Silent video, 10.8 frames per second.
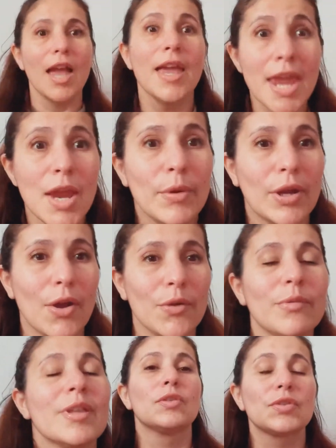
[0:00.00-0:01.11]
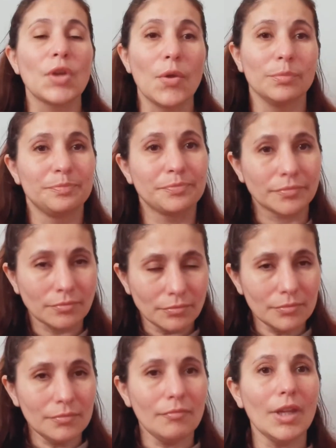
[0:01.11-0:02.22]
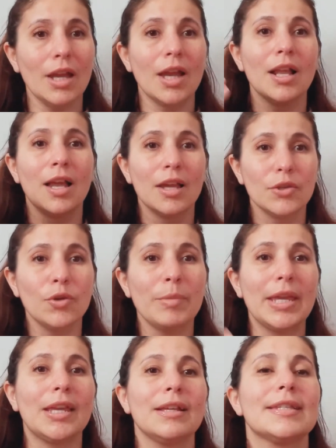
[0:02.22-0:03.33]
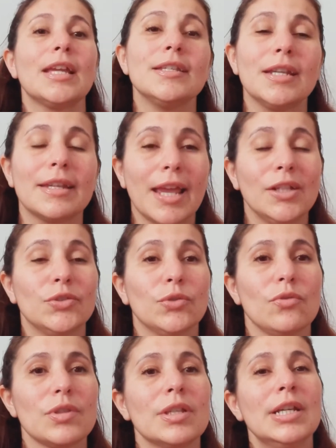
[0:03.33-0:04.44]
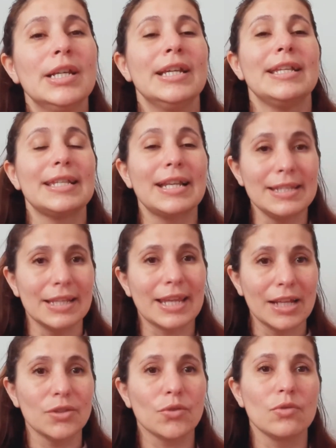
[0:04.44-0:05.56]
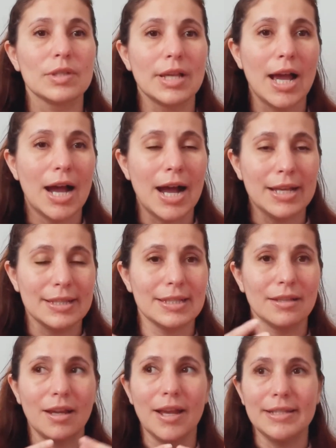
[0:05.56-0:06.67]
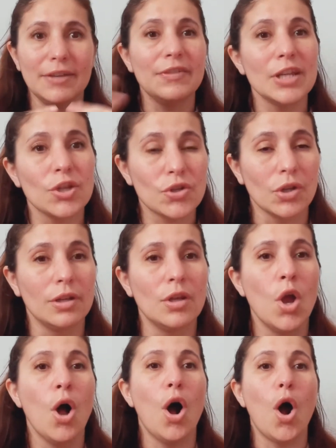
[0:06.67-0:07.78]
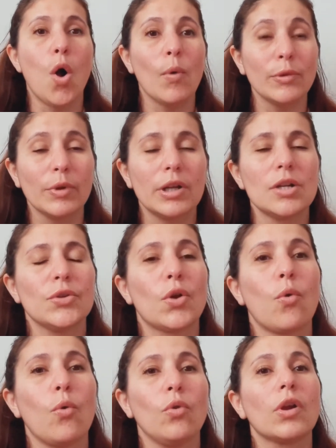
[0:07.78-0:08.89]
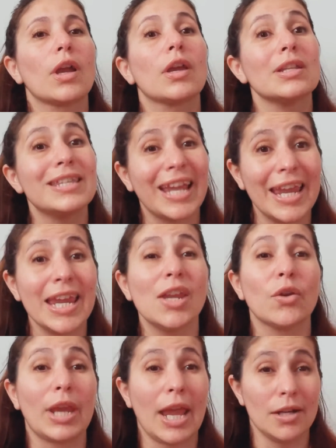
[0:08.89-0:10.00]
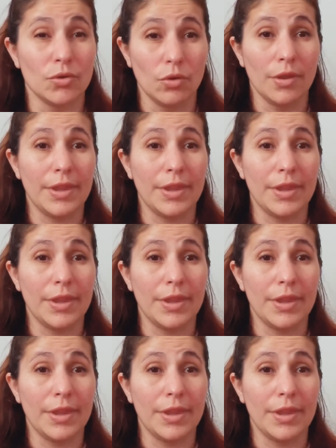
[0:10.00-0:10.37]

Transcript: Here we go. So you're making scented candles. Scented candles as a definition are what we're going to call container candle.